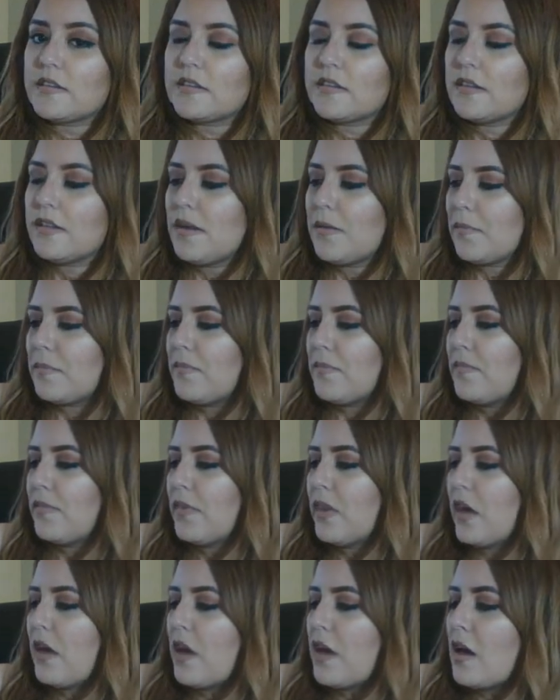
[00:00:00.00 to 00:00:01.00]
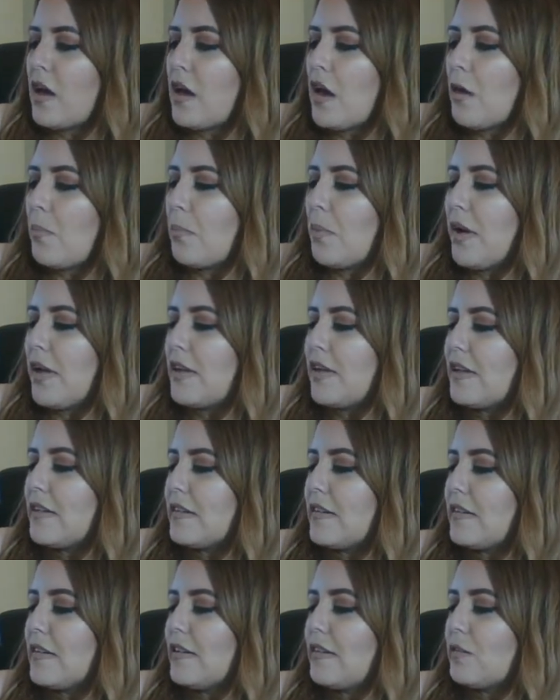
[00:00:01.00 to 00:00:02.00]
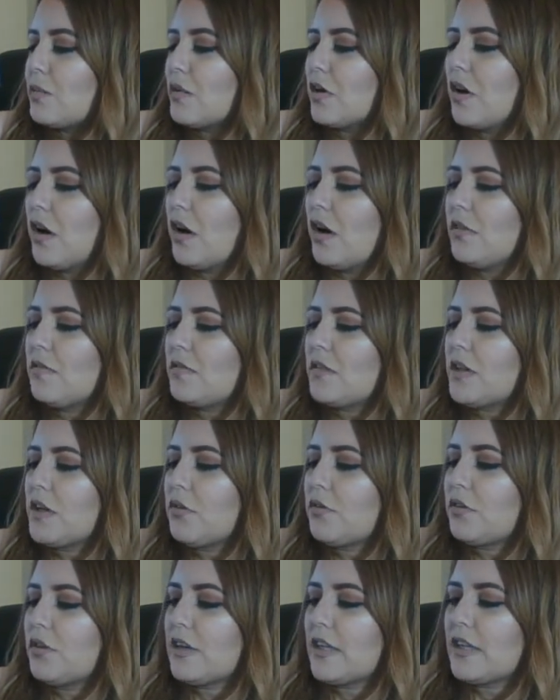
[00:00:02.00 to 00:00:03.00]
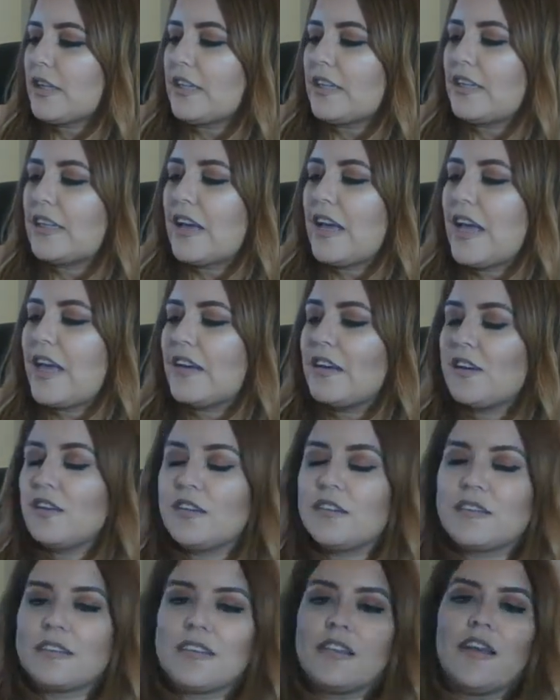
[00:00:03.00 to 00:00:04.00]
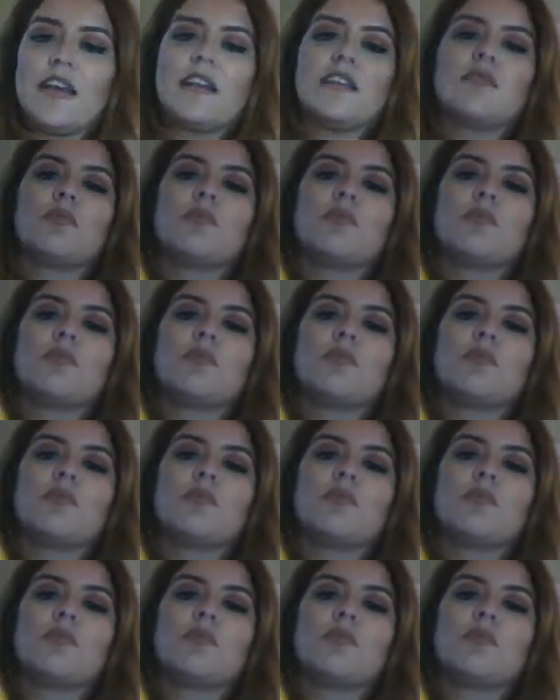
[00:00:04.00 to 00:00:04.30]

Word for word: slim, but his knees were awfully crooked and his legs